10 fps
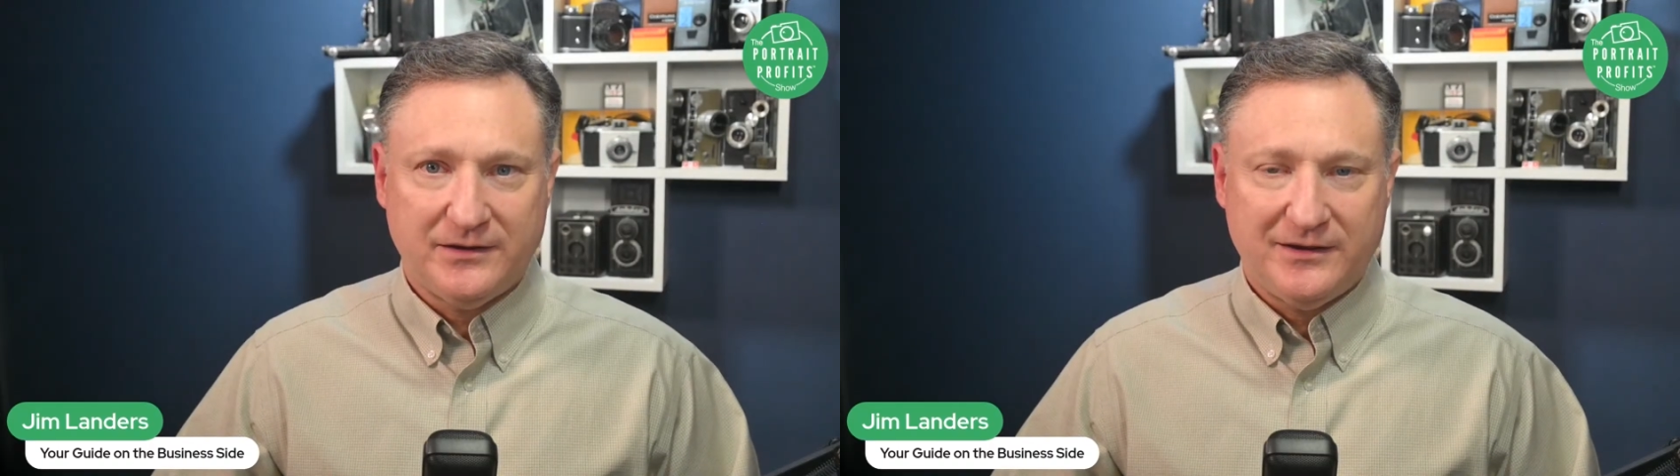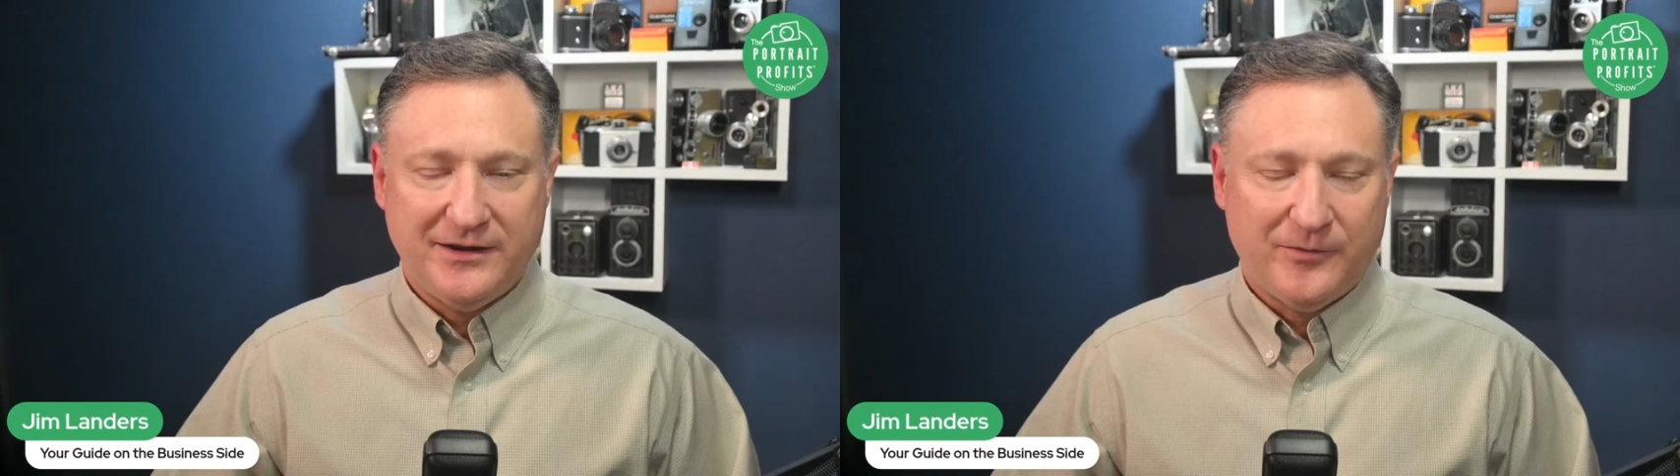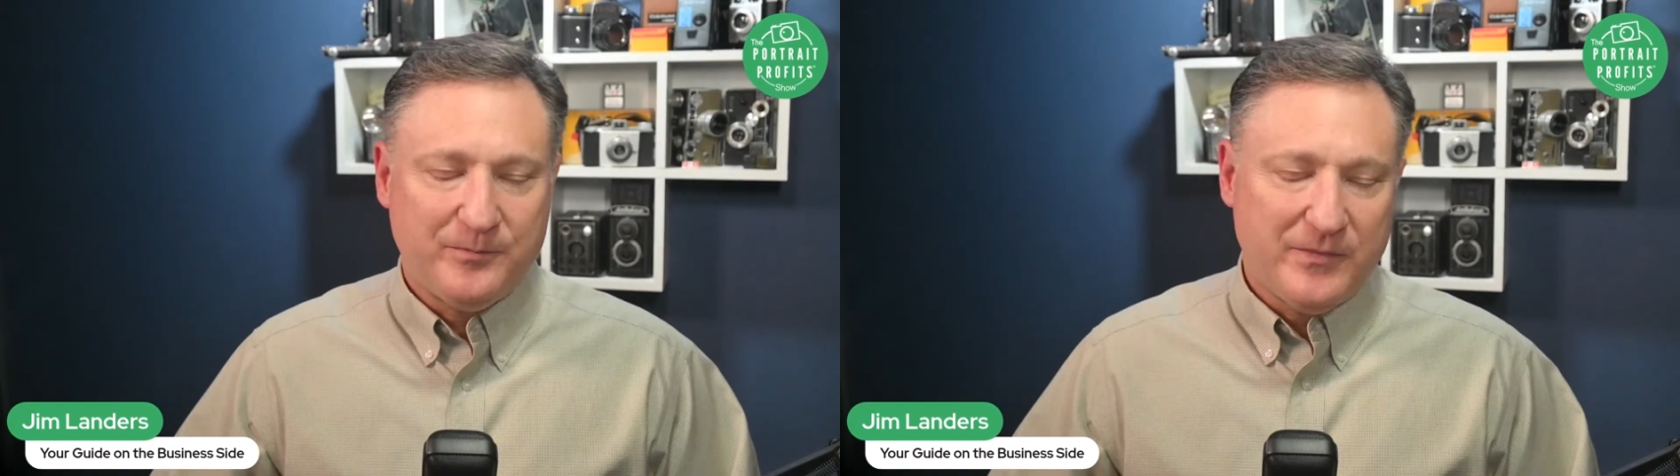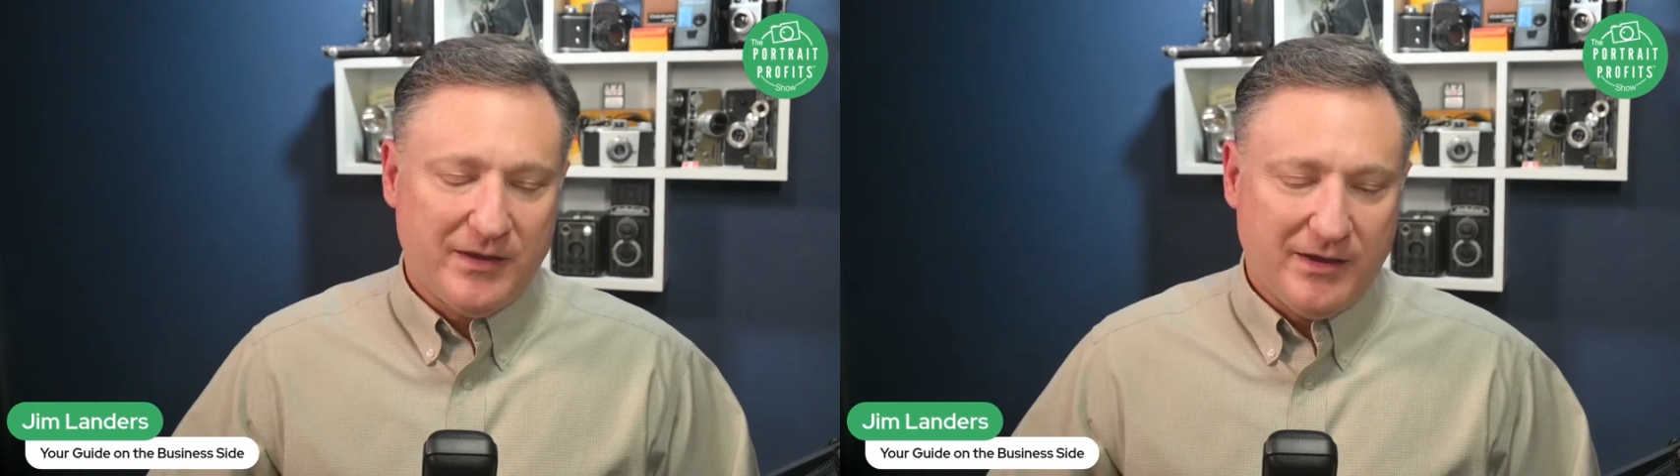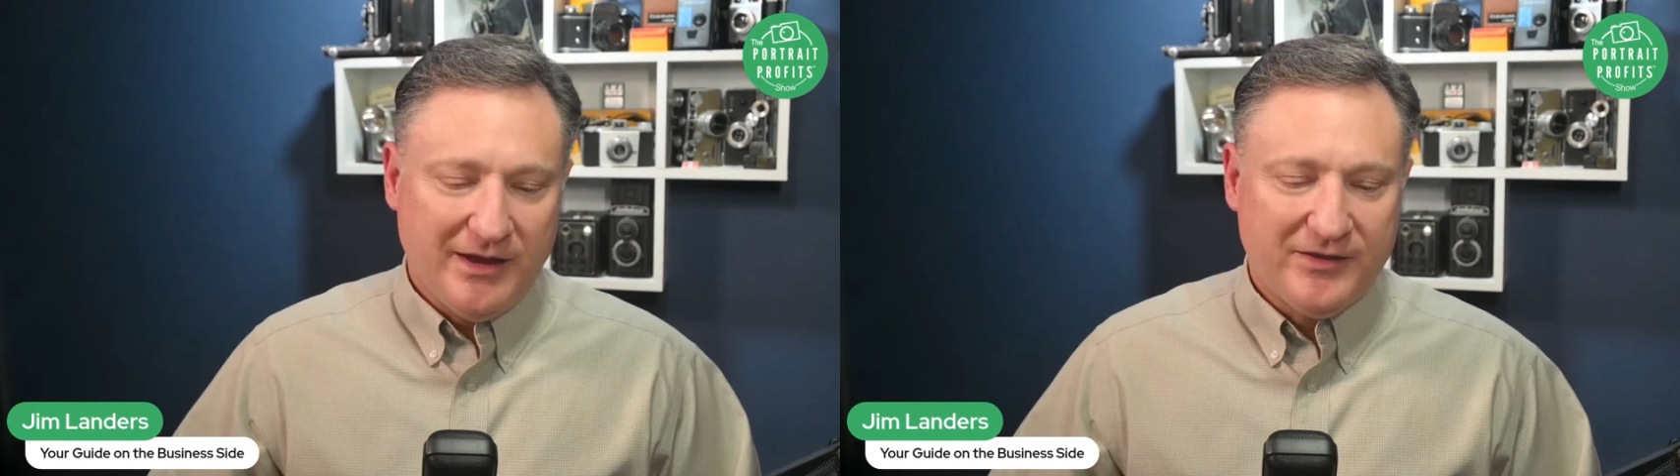Now,
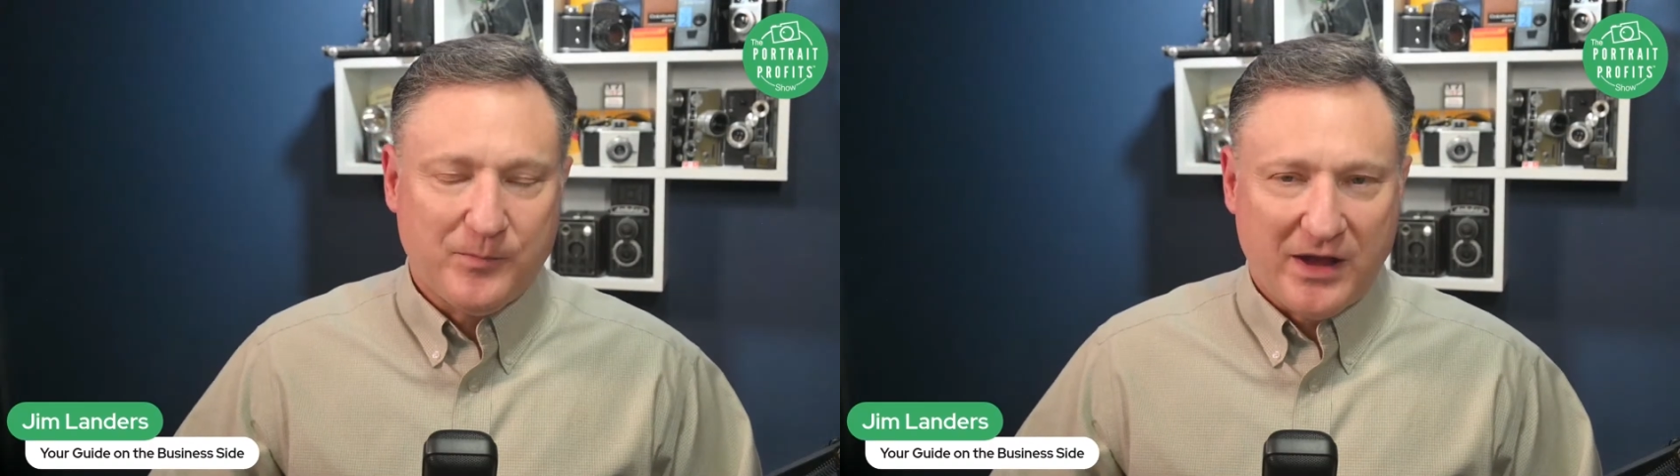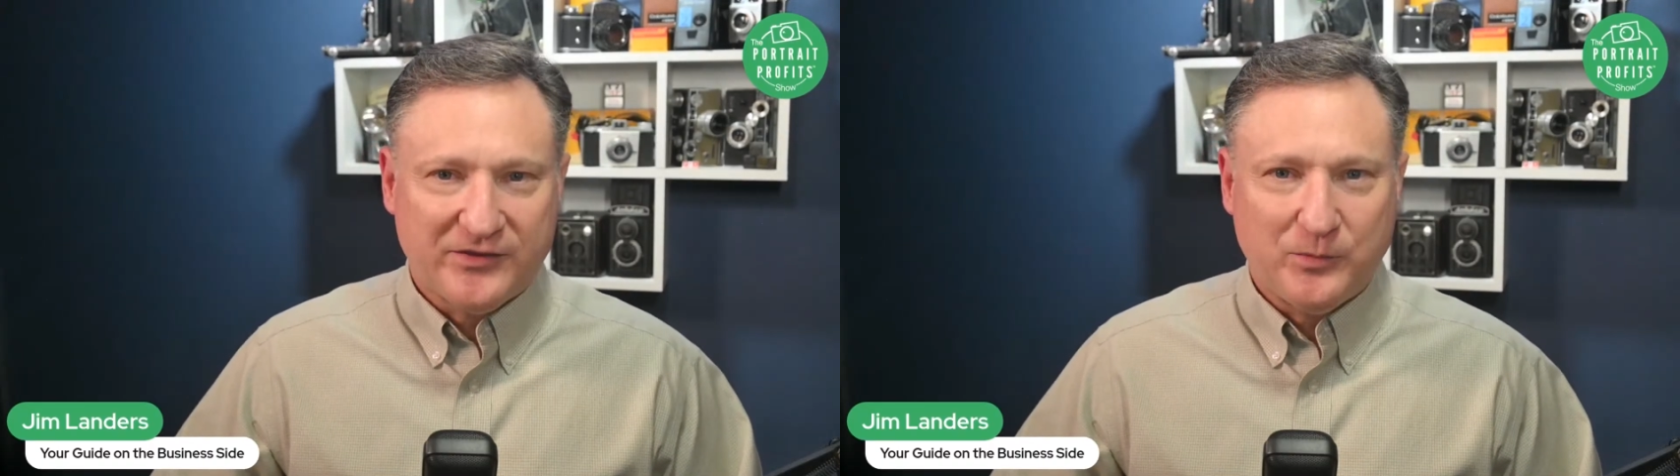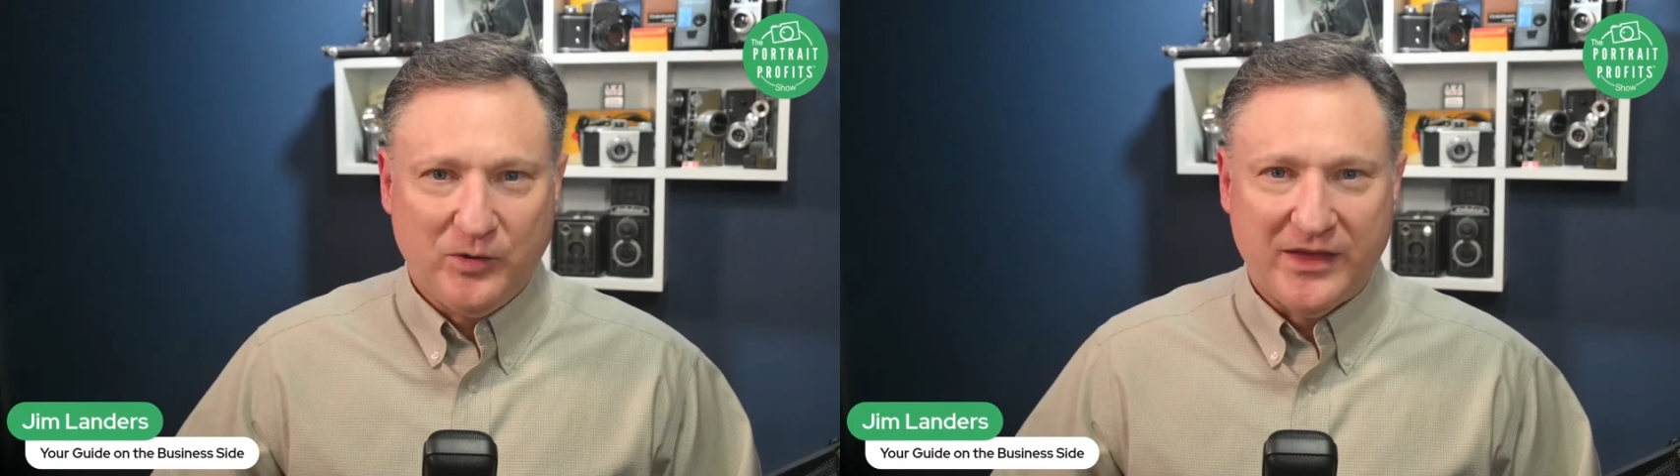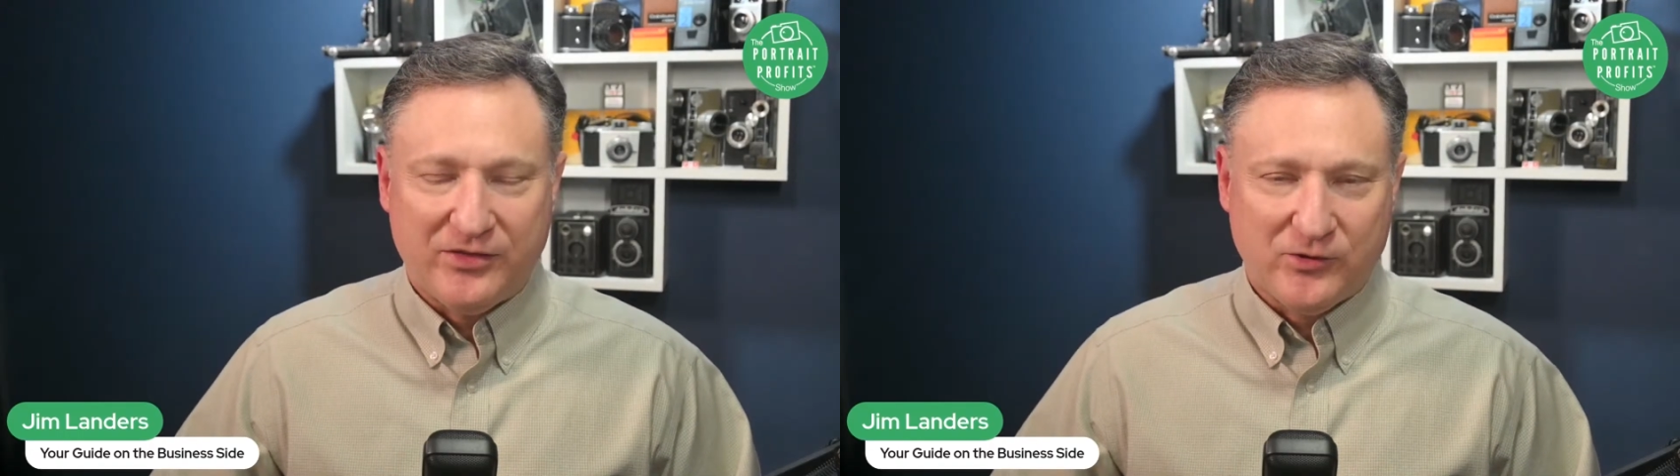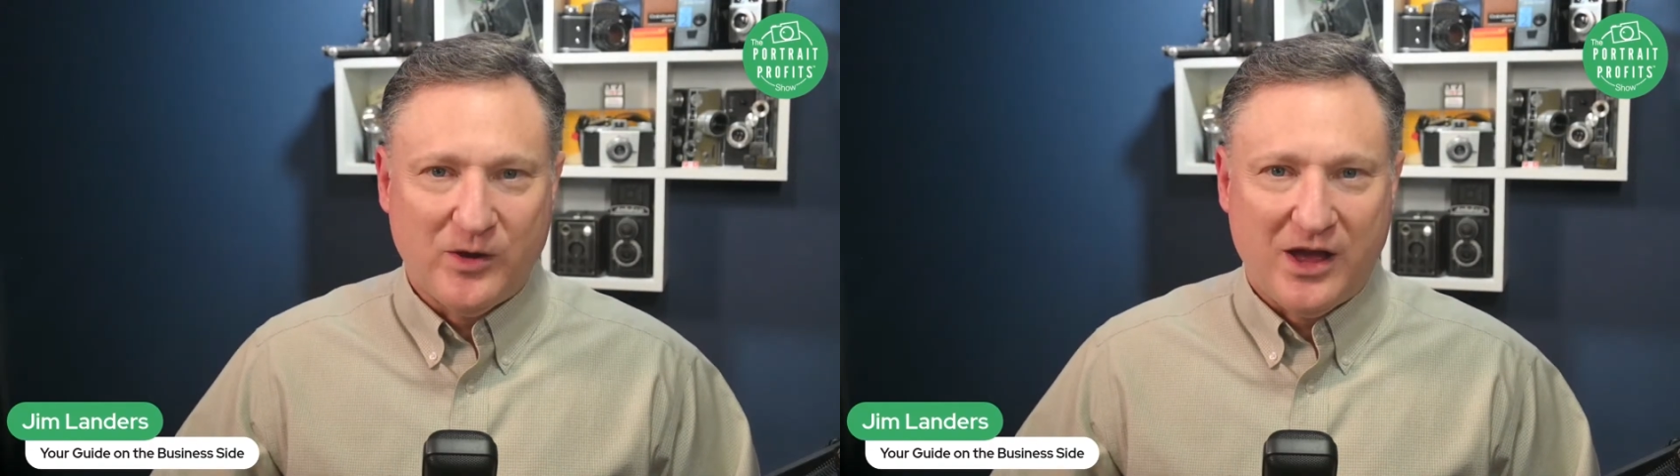it's possible that
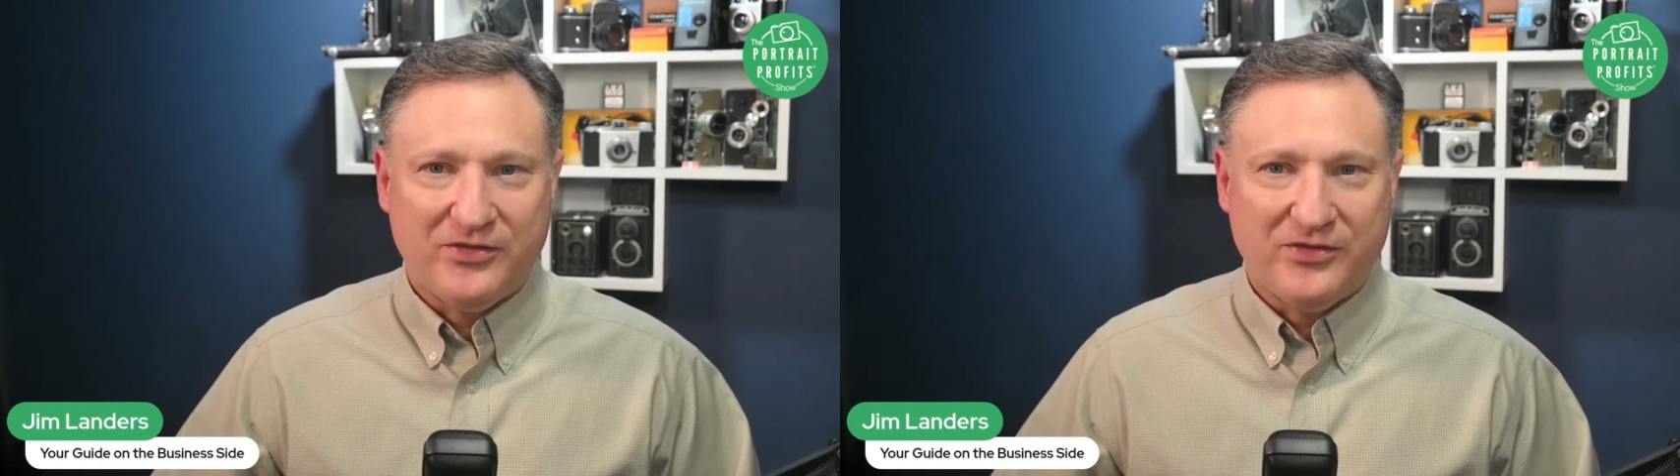throughout